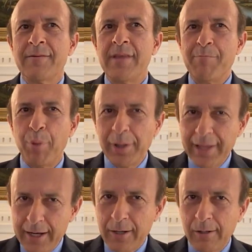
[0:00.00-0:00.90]
the
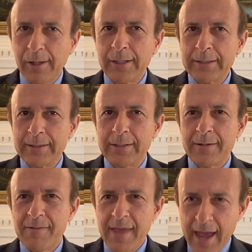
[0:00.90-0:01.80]
political,
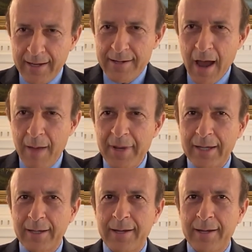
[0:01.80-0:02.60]
the economic,